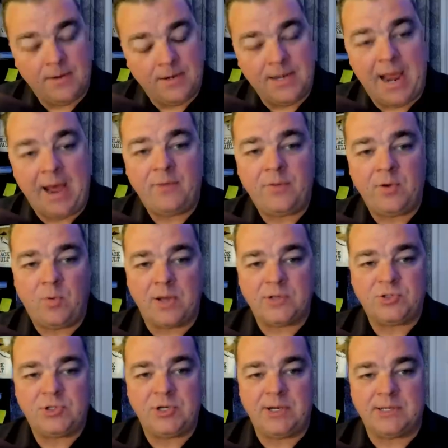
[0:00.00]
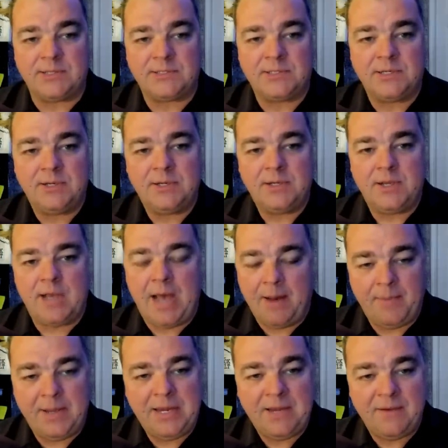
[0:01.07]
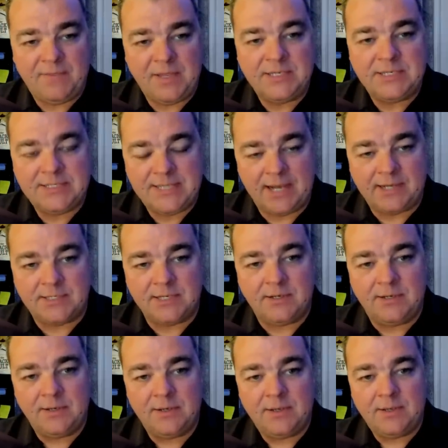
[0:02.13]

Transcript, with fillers: Now the question is, how many have they detected